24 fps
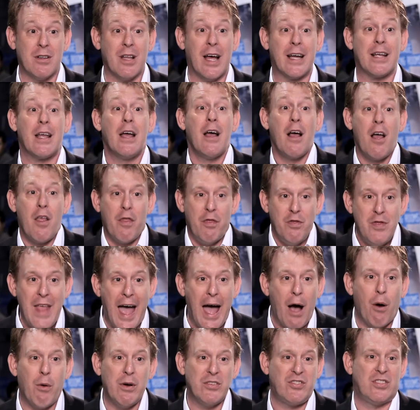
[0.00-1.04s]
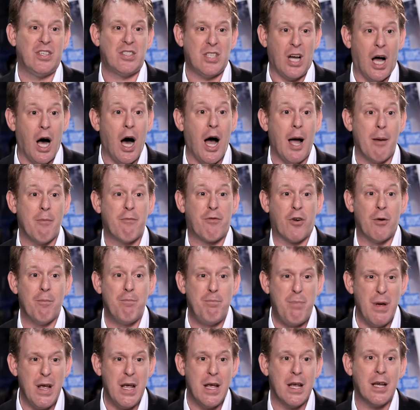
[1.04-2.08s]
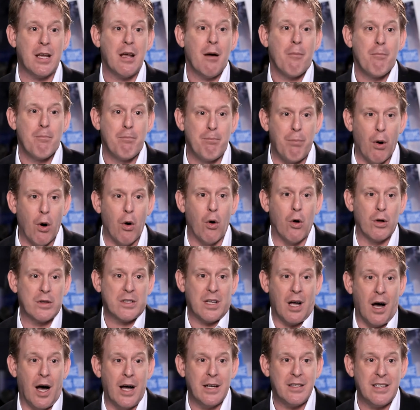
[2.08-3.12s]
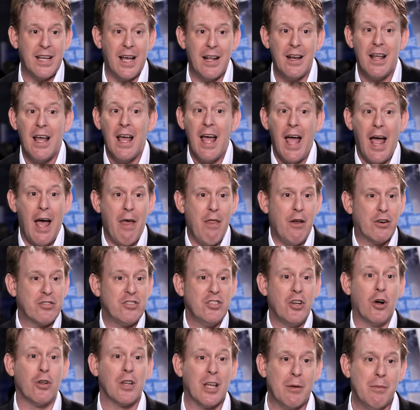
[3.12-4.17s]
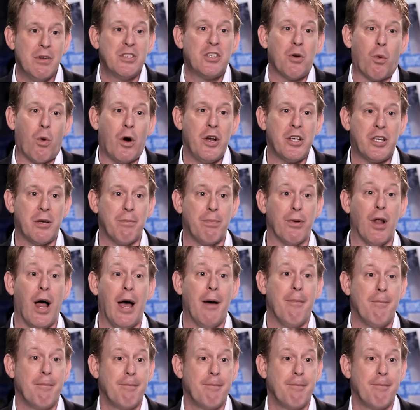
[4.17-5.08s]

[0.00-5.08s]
like now is the time for big, bold content, and there's no limit to where you can play.